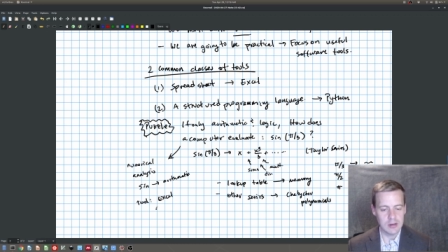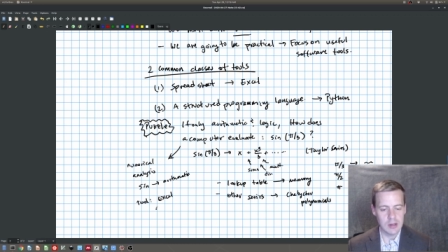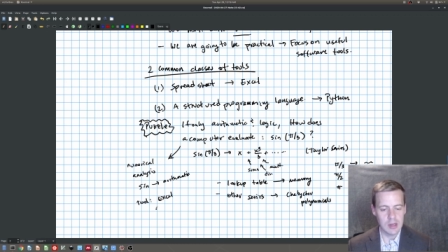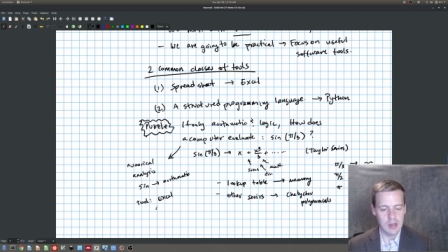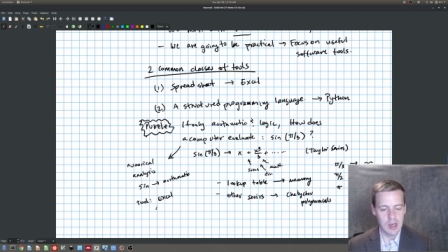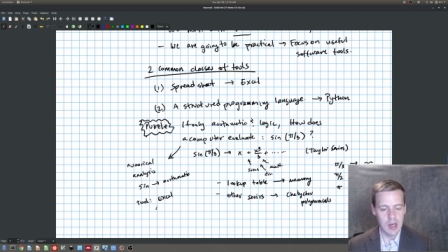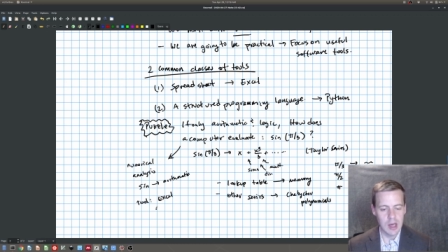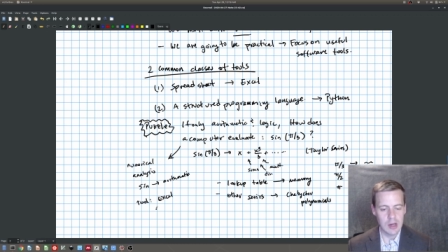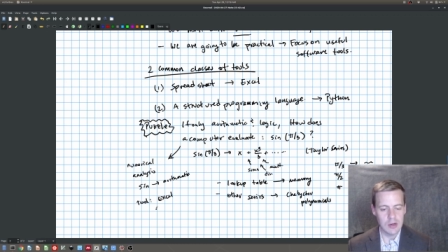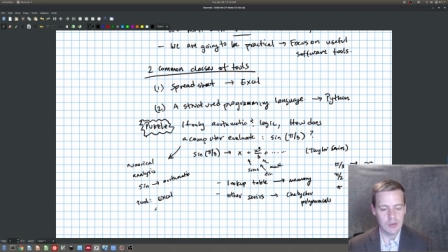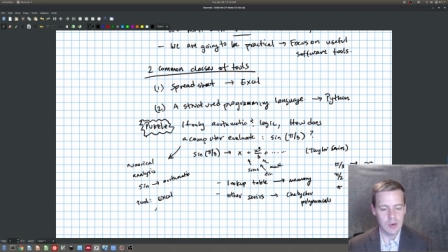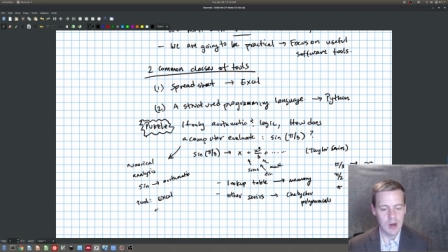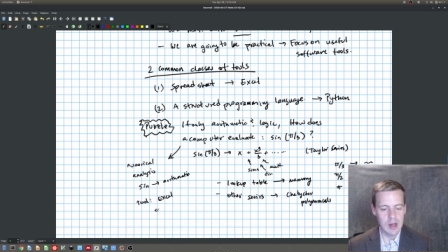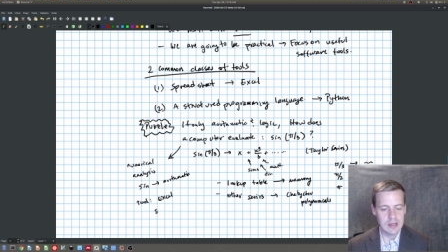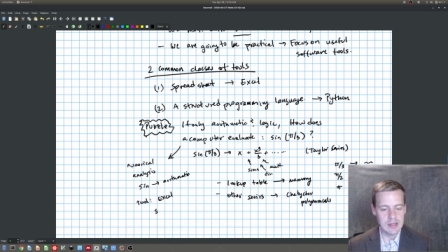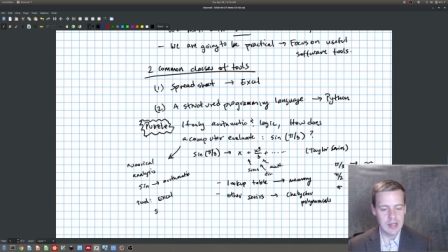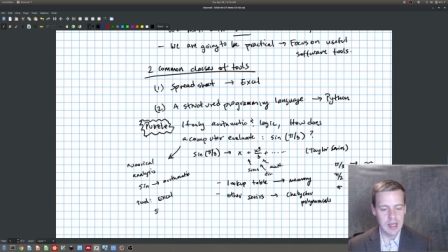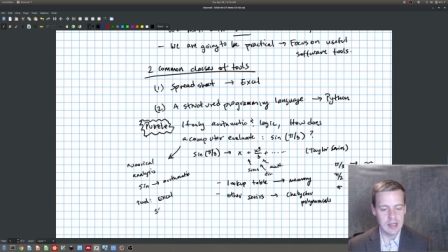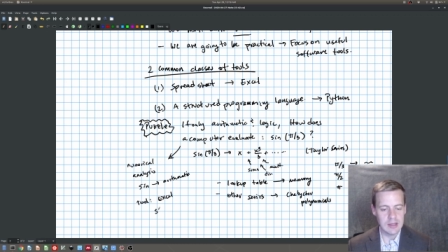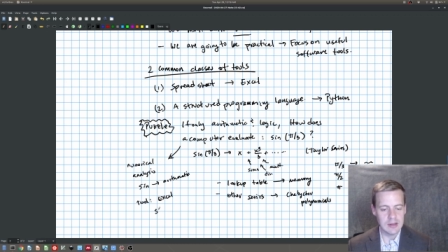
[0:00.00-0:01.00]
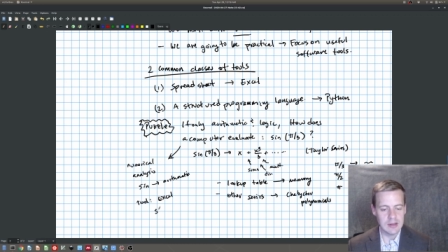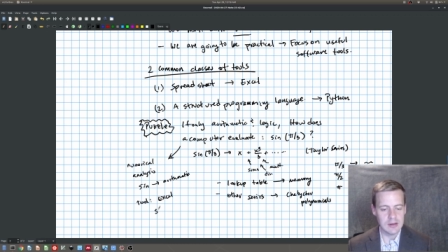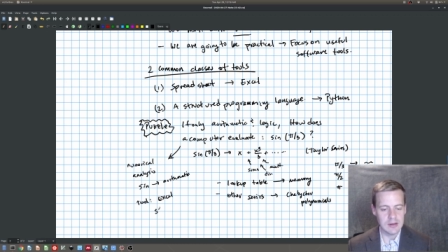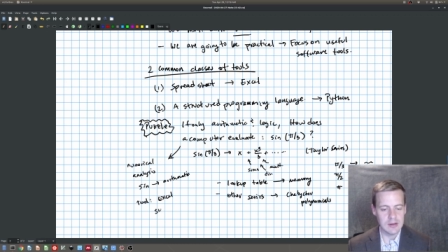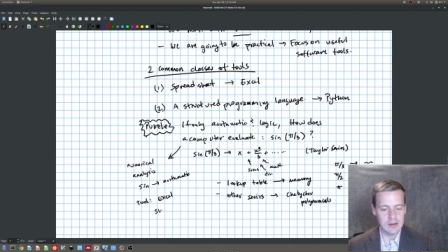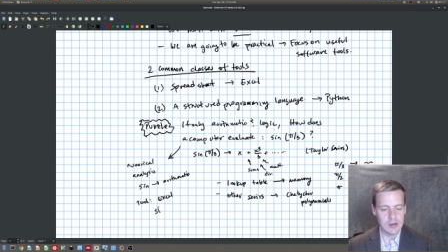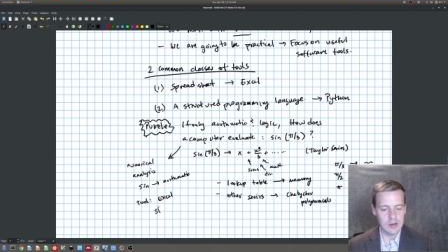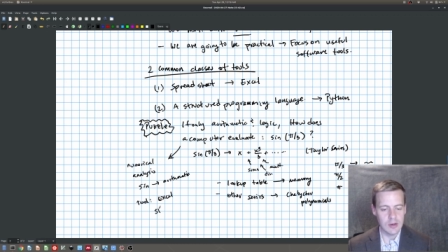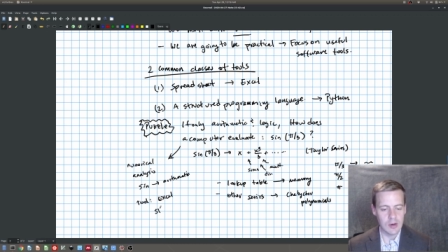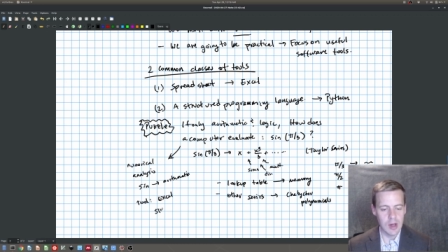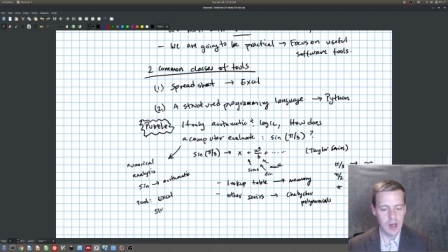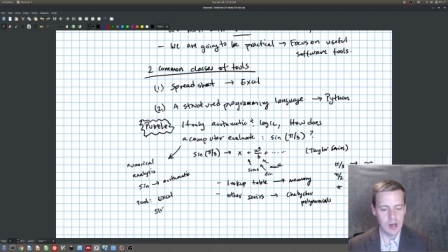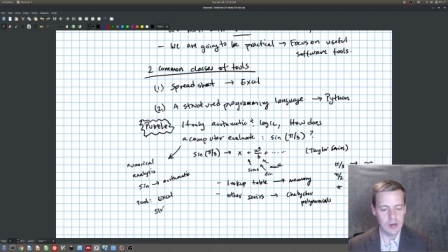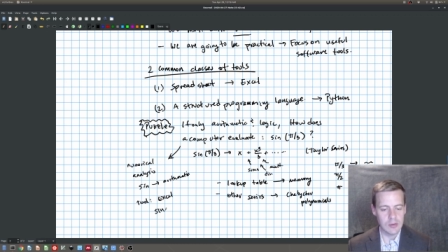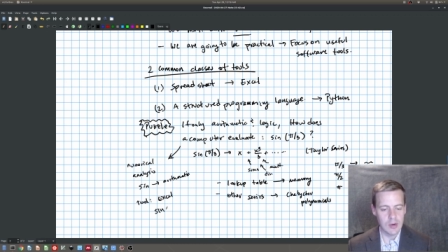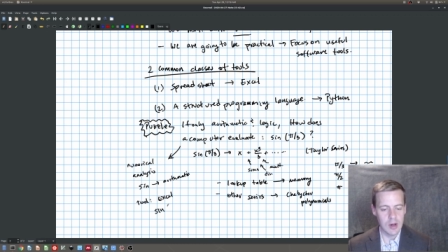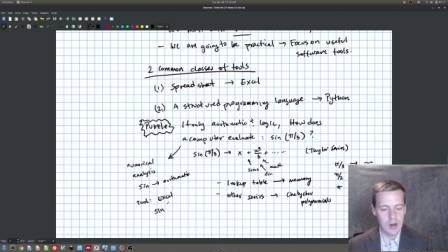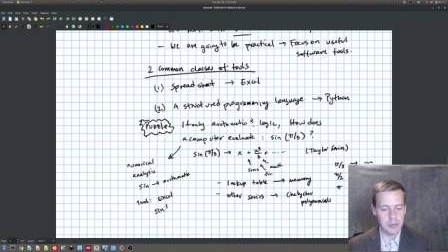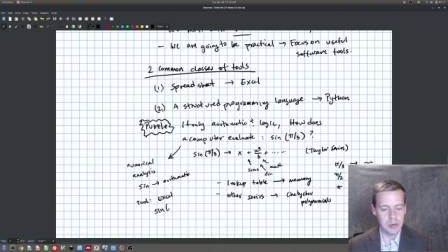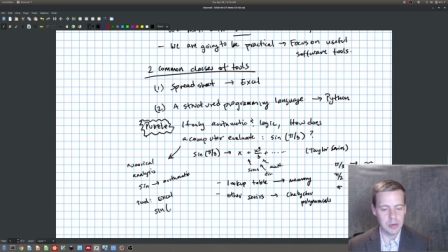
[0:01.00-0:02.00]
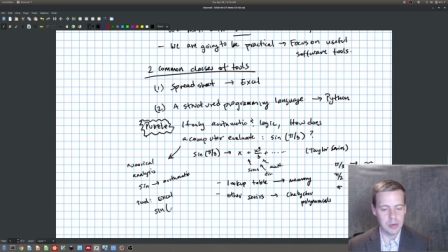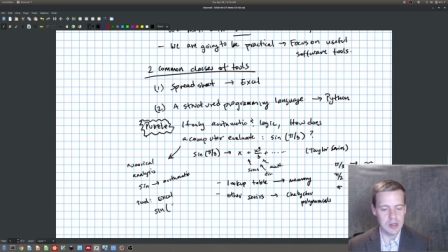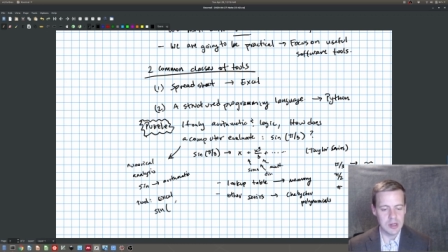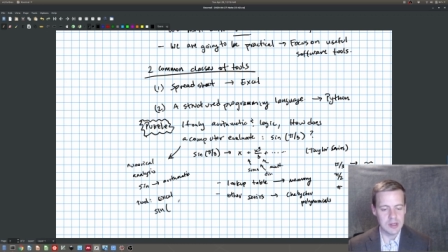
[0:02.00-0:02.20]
How do I take, you know, how do I put in